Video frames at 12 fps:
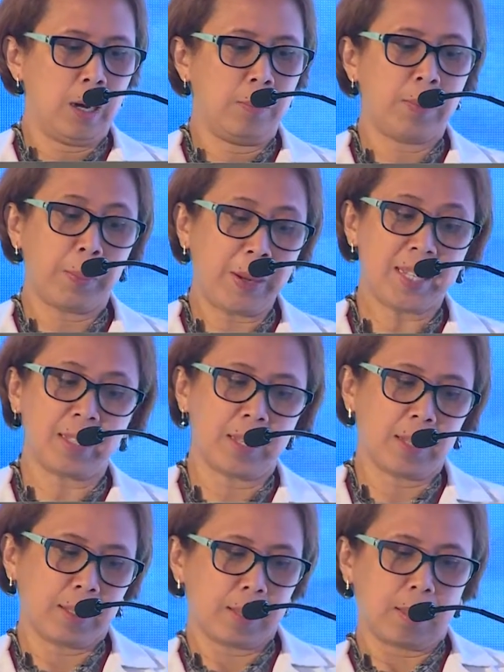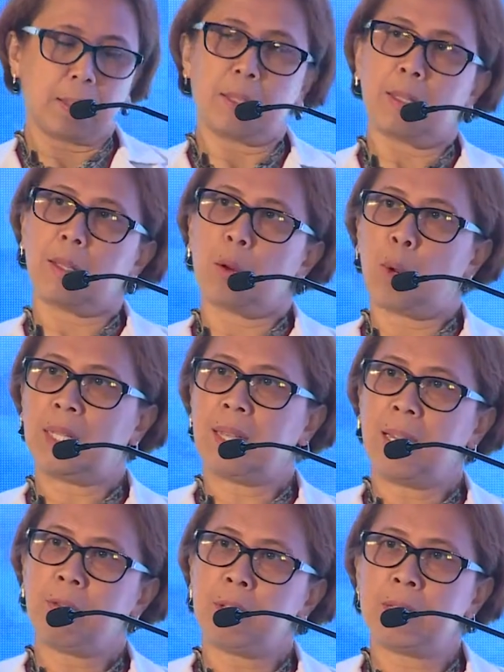The patient, that when
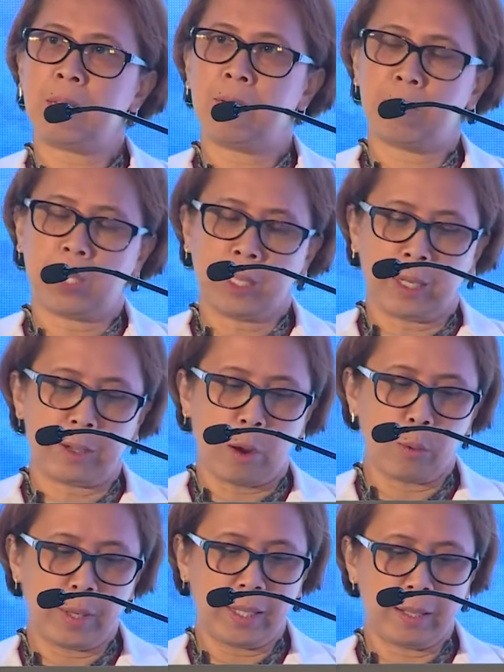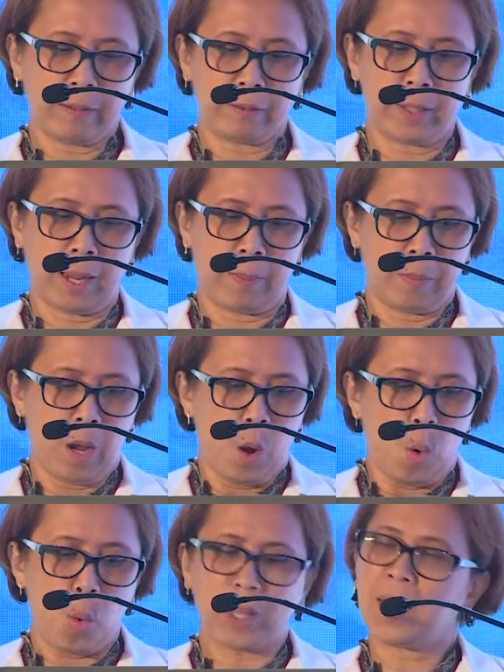they receive the care that we give them,
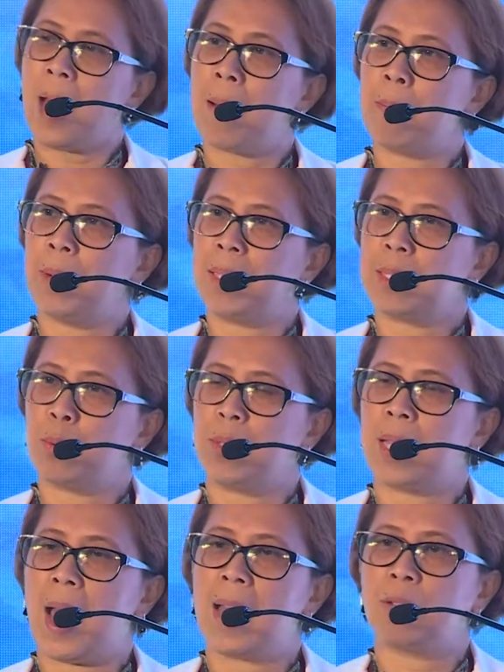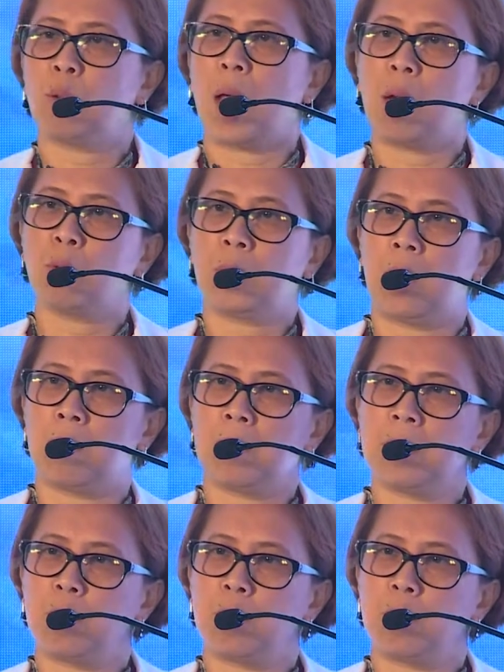what happens with the outcomes?